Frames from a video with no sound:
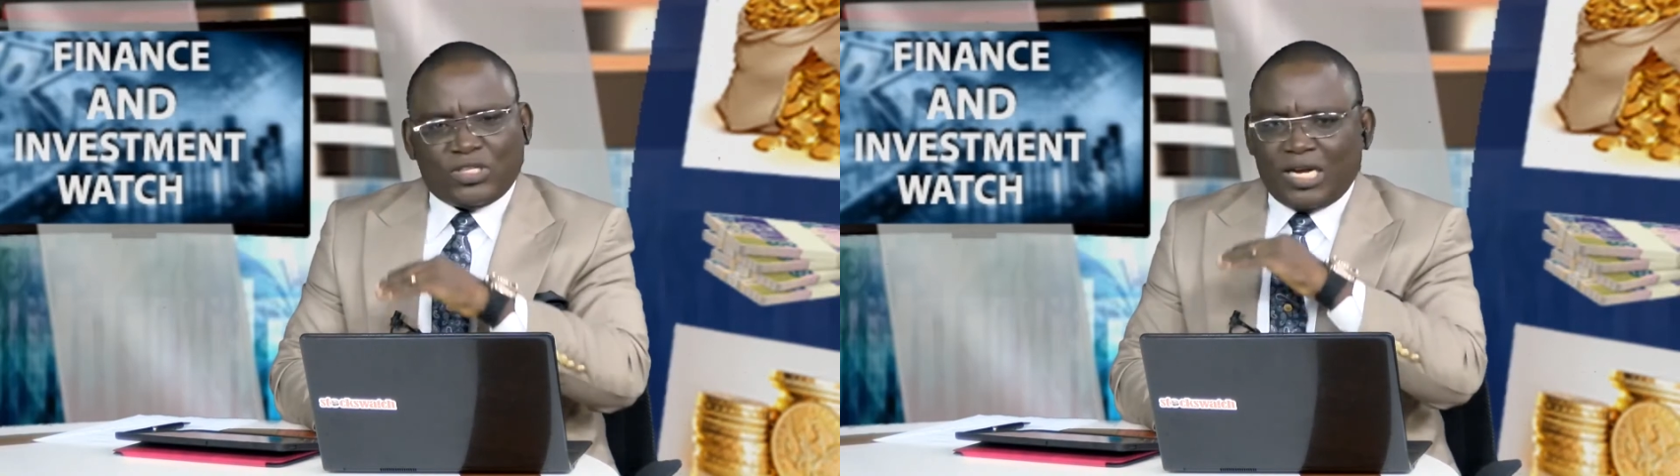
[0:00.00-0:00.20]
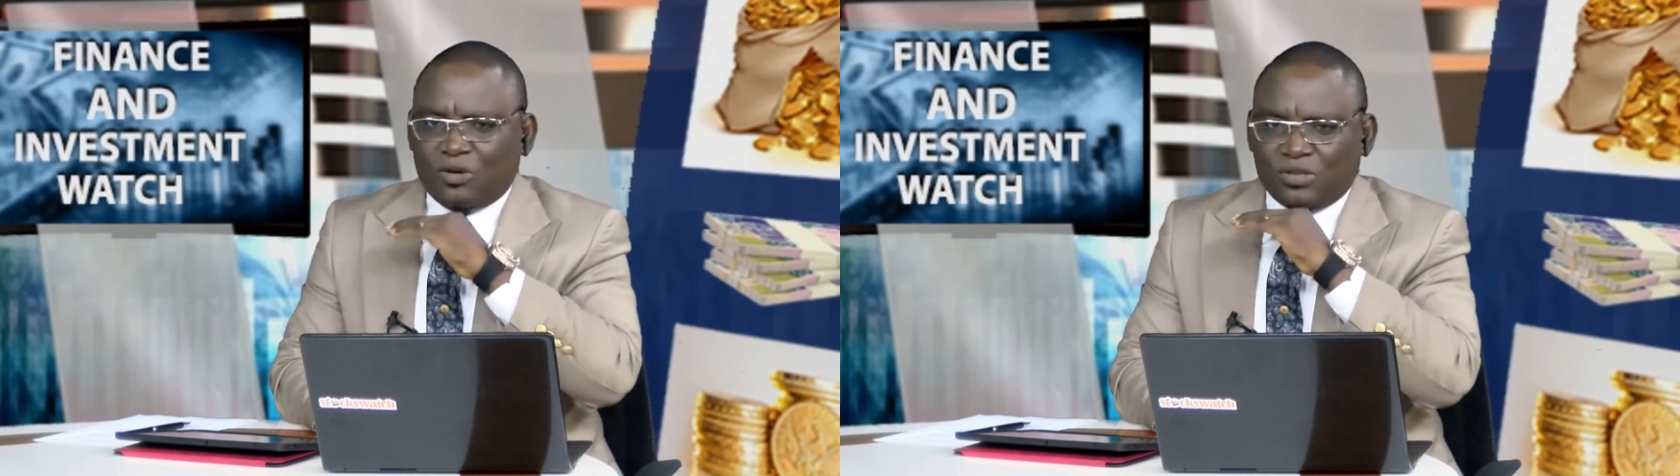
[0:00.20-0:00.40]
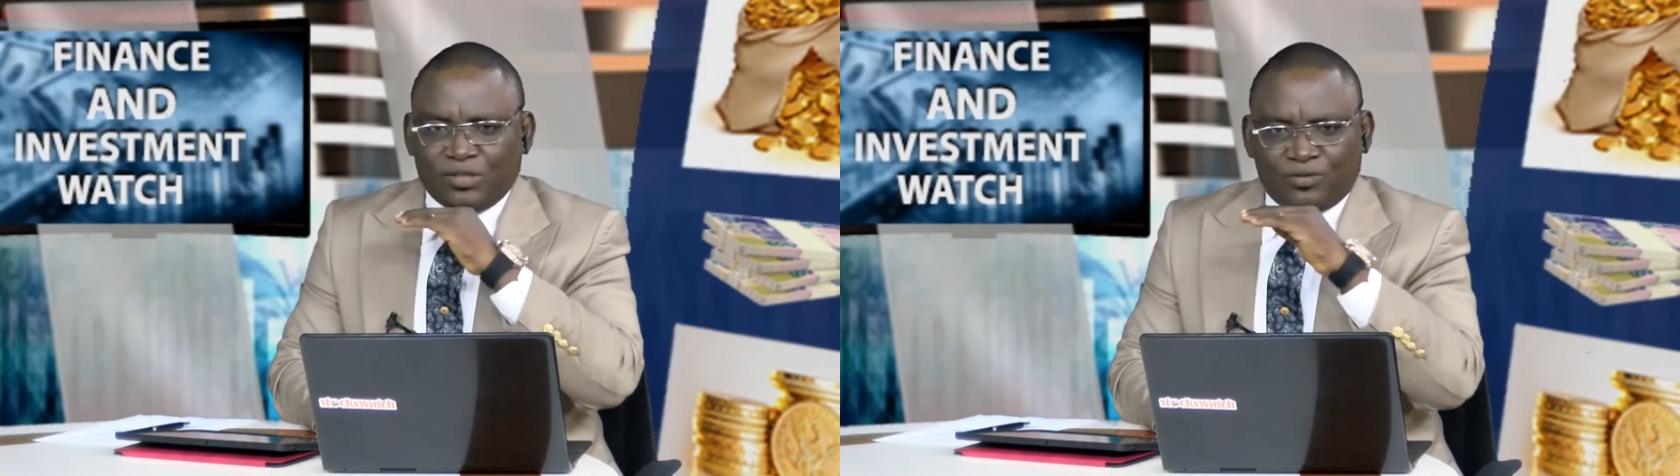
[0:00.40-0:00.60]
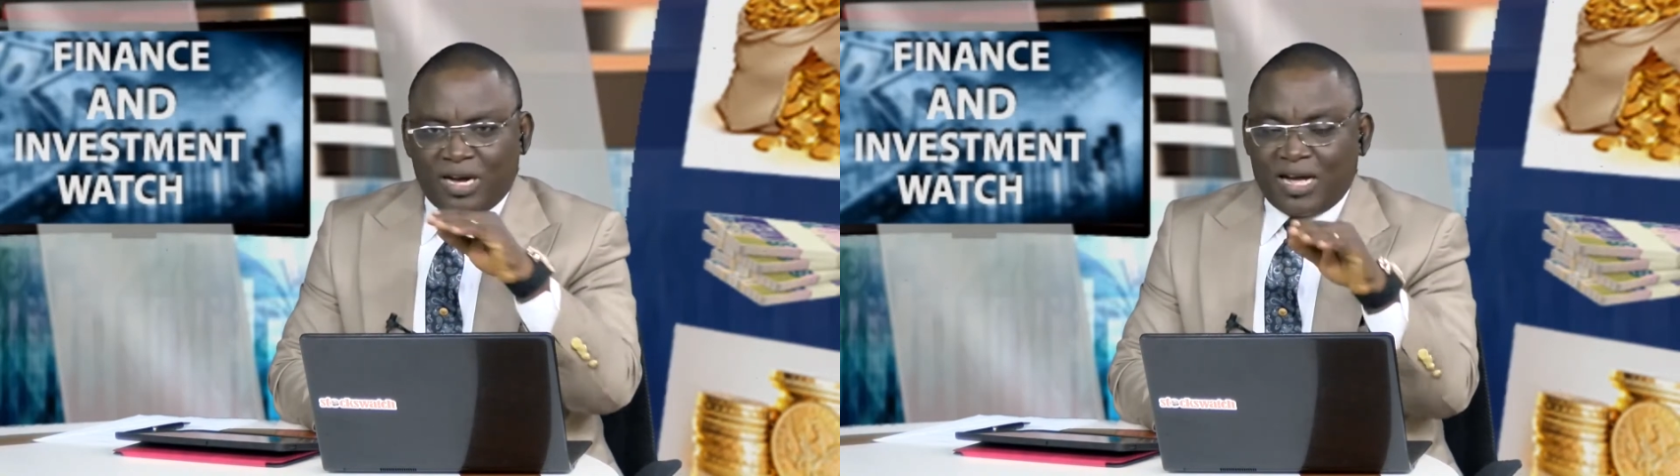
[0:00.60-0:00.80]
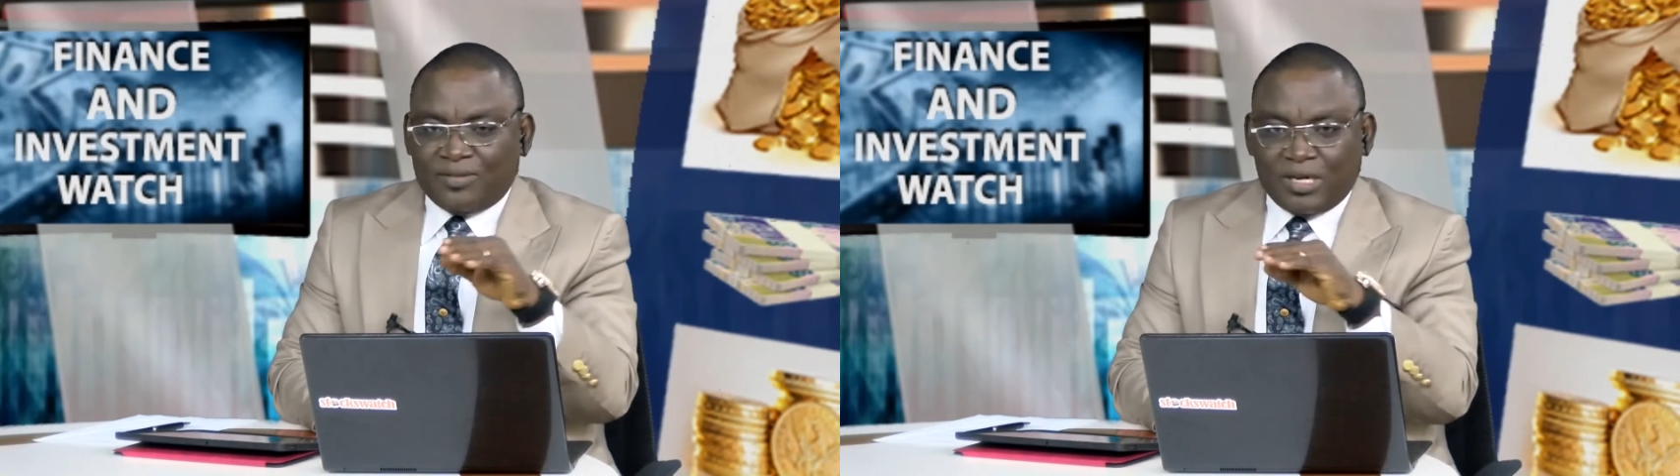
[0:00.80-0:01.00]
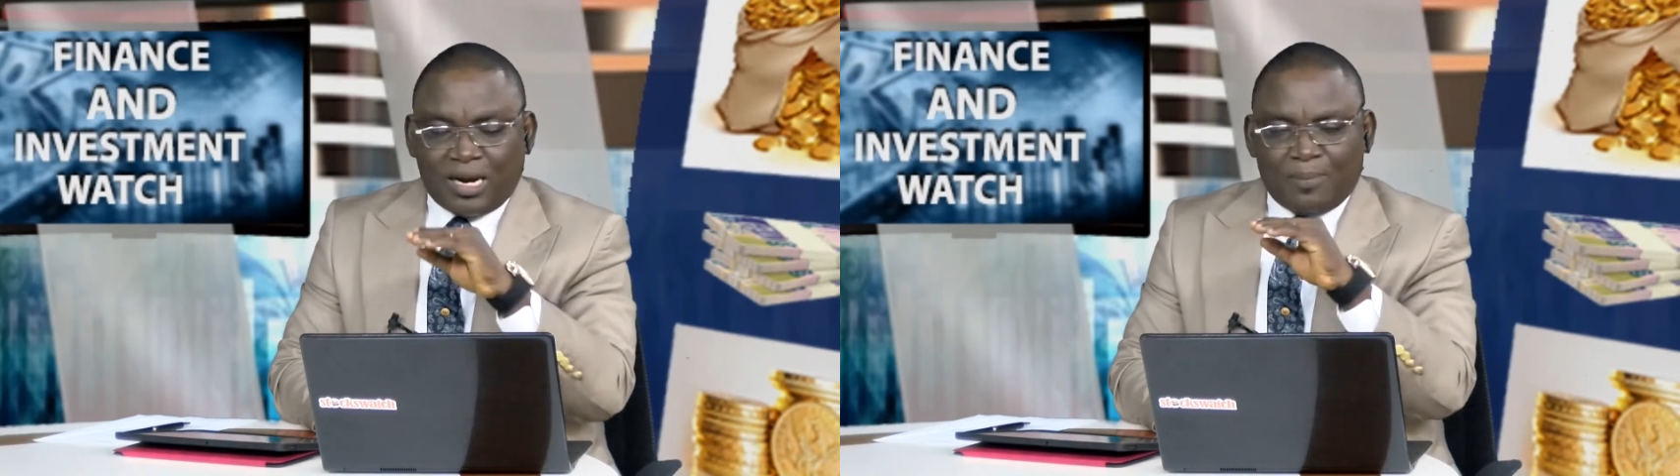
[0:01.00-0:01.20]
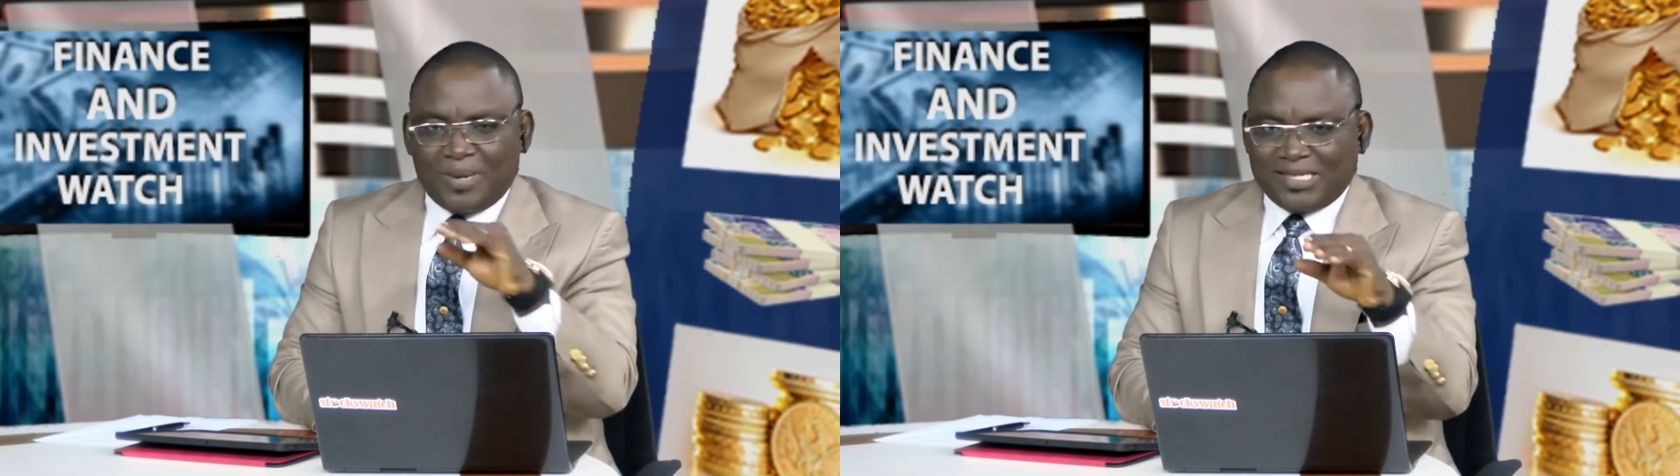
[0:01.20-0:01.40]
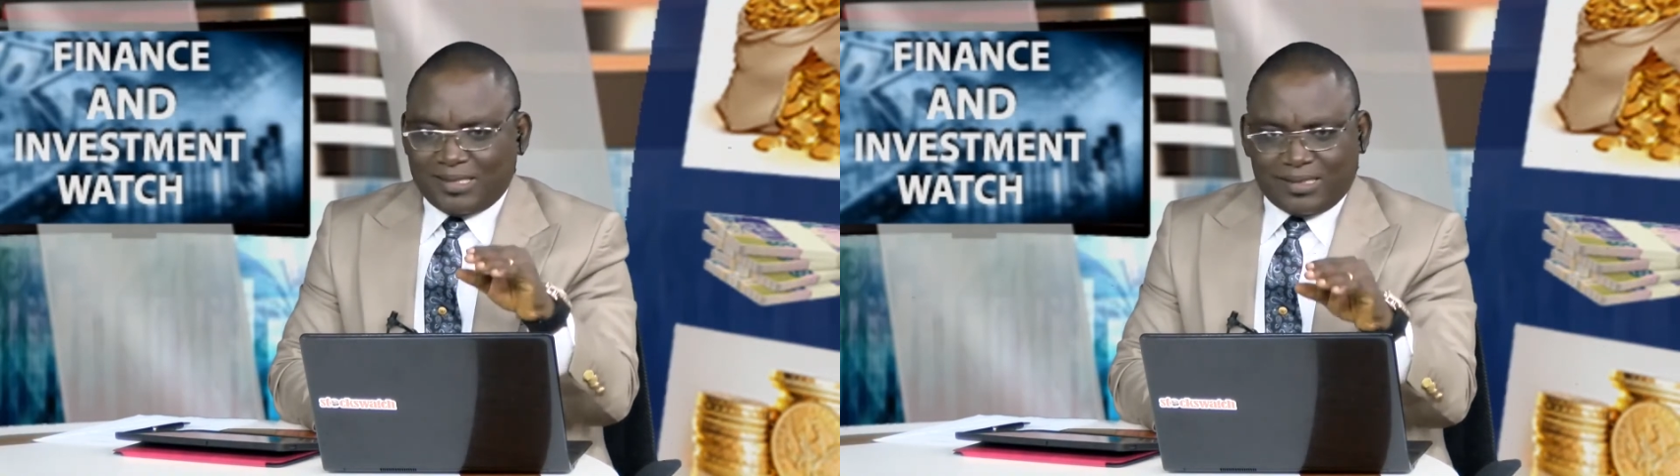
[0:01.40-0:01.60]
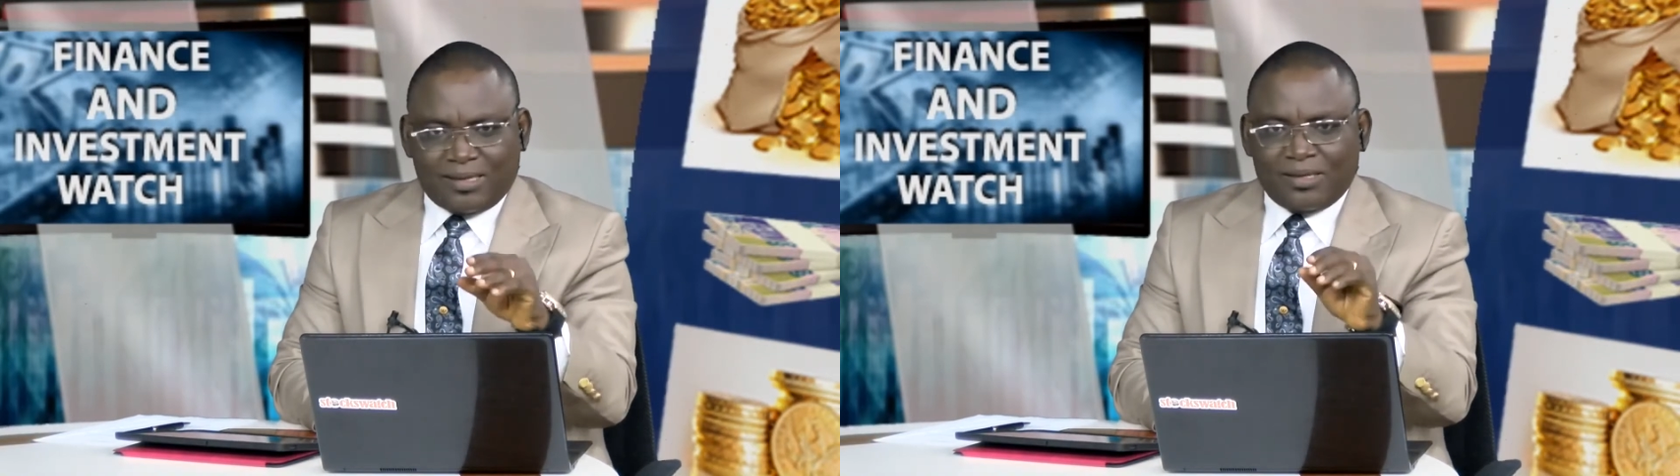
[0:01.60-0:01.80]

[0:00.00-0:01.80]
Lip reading: I don't even have the capacity